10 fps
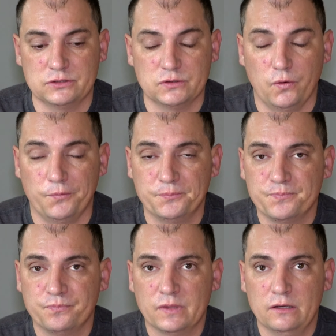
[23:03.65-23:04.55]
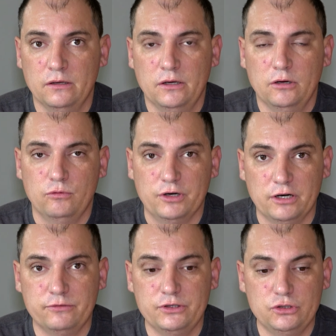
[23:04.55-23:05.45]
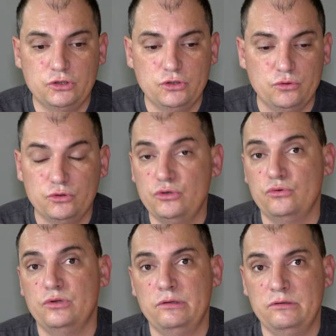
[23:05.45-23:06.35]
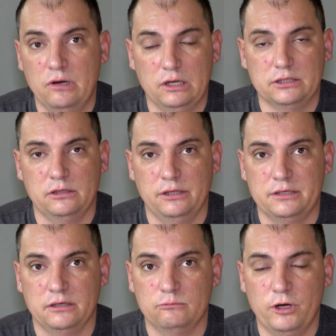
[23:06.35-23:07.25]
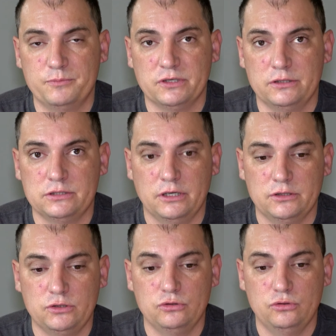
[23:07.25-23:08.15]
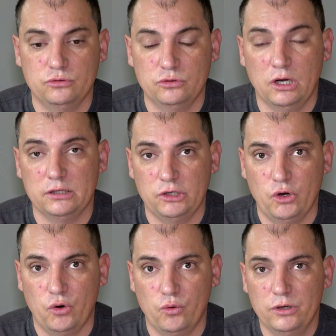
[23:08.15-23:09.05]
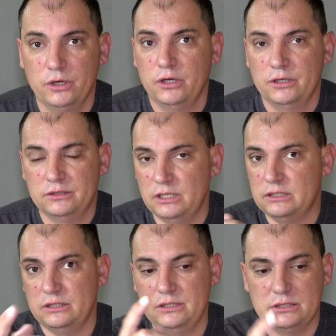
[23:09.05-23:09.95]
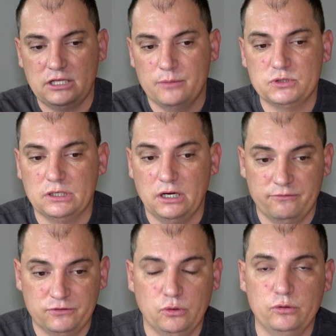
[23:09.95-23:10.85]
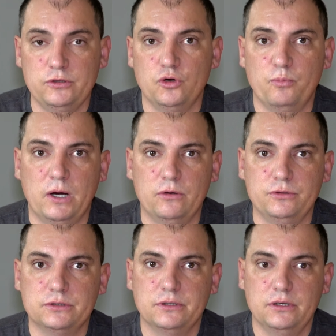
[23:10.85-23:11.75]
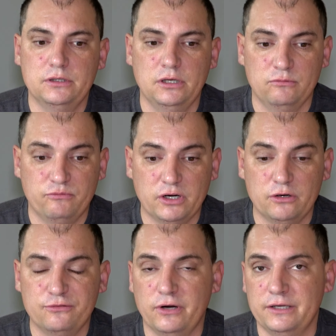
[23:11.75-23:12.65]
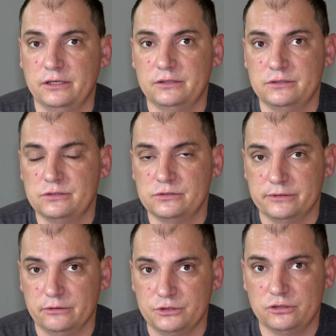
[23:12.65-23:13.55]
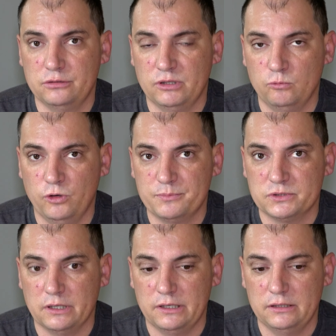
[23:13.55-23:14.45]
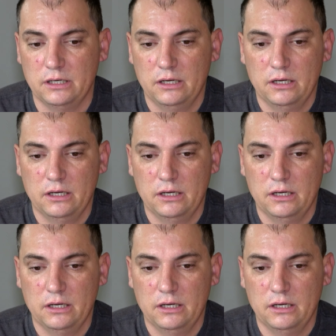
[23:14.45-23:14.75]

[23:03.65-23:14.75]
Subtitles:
So whatever you do, do not click on websites that you do not know. Take these steps that I've told you about and verify that this is a legitimate website.